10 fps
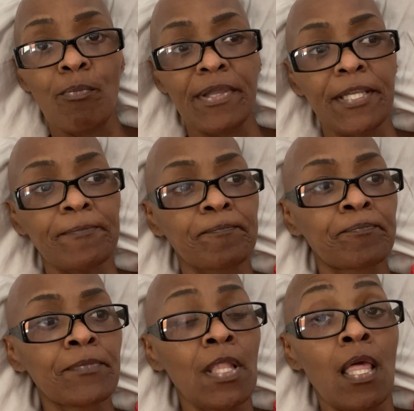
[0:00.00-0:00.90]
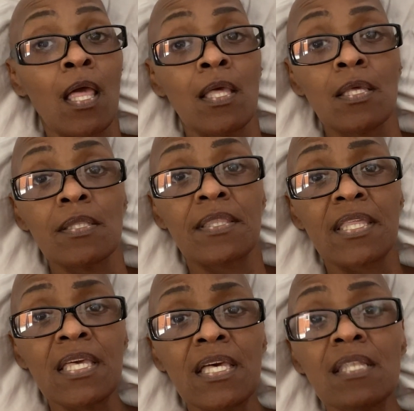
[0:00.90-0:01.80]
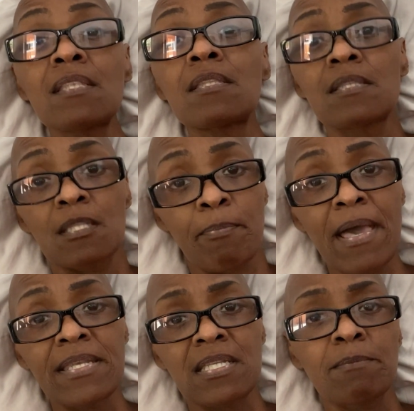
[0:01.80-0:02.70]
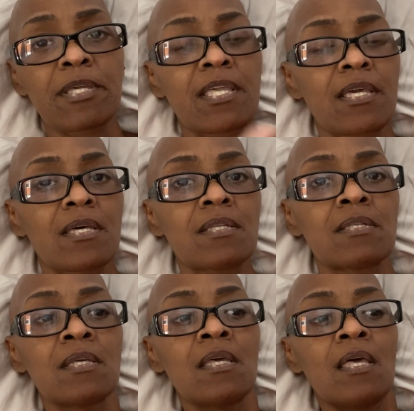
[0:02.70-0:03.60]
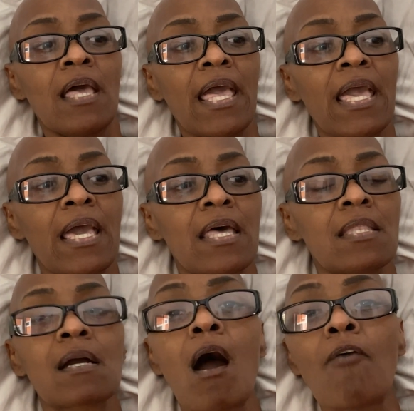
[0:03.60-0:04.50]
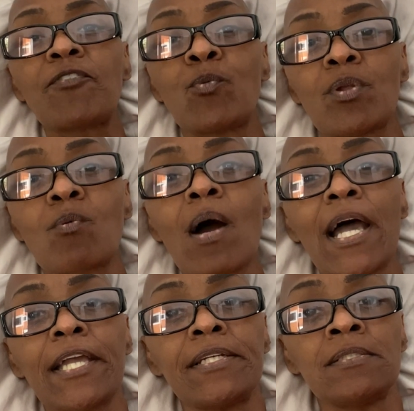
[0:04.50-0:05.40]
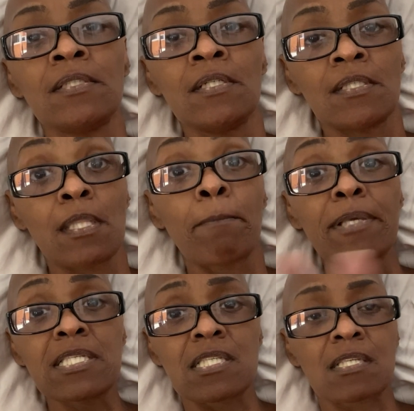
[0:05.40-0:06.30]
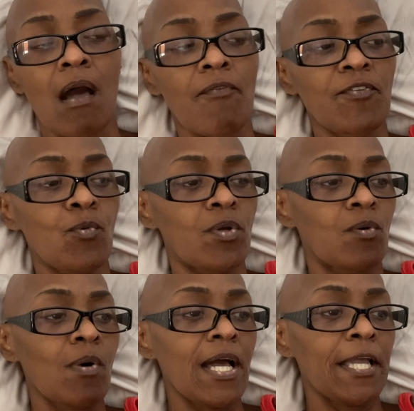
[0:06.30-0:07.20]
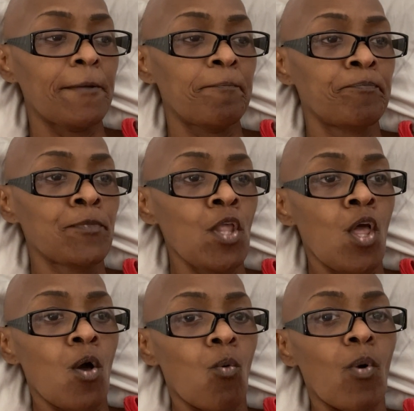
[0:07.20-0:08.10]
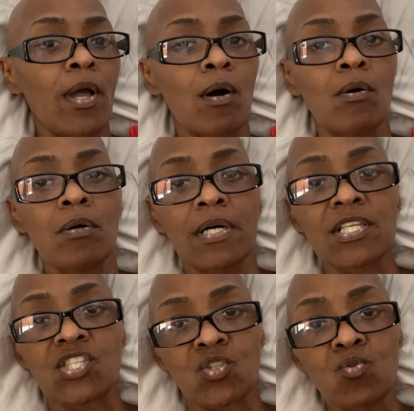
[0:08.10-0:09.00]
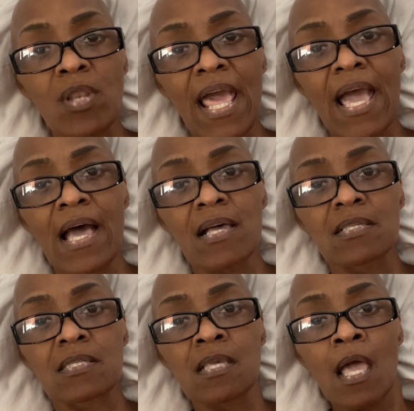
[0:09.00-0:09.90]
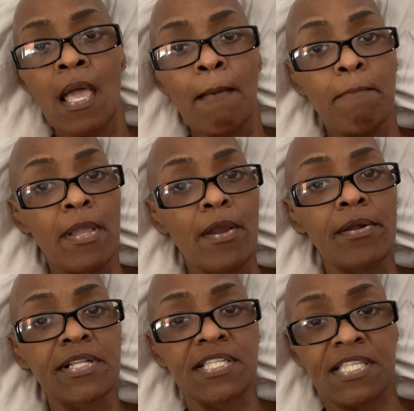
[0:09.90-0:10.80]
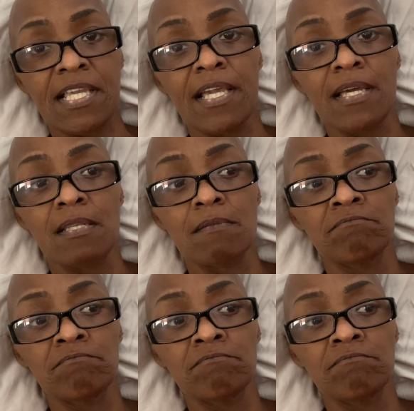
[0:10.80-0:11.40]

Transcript: be. Then the pandemic hit and the coffee went away. The business coffee went away. Well, as soon as Meredith said,